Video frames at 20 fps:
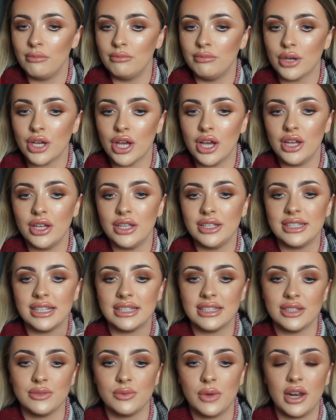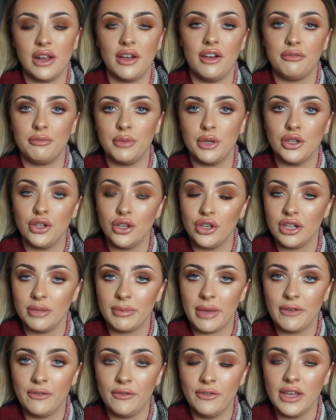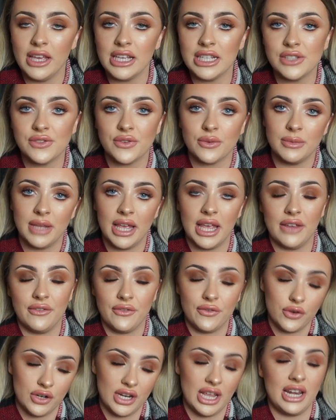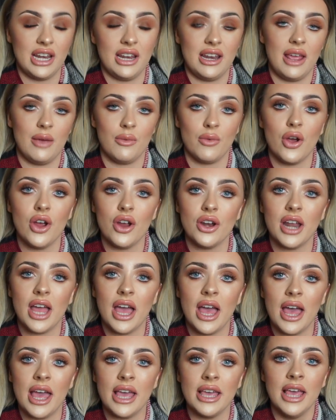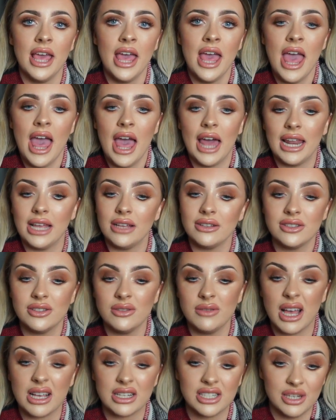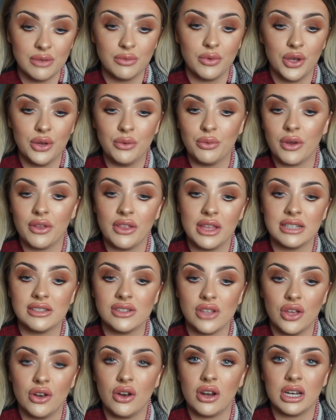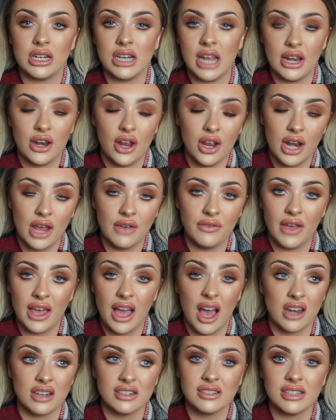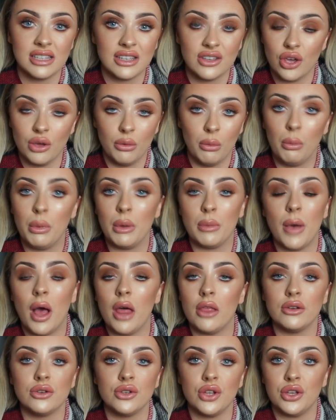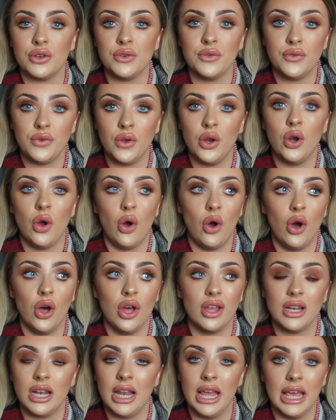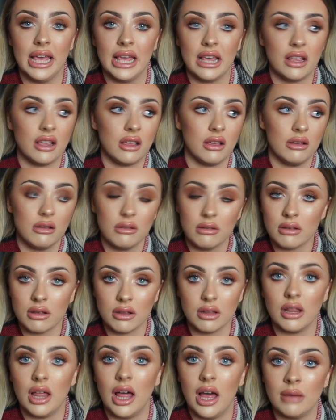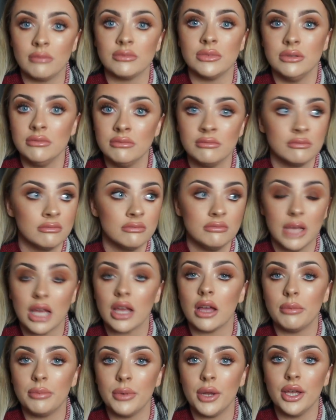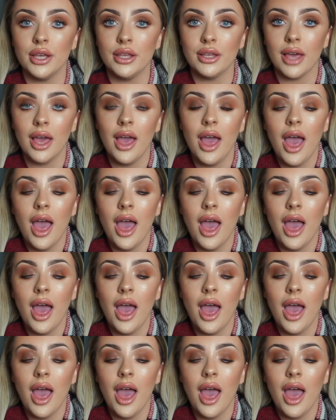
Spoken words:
because this is what I have been doing to my face from day-to-day wear now. And I also actually would wear this out on a night out if I honestly couldn't be bothered doing a full on like glam makeup look.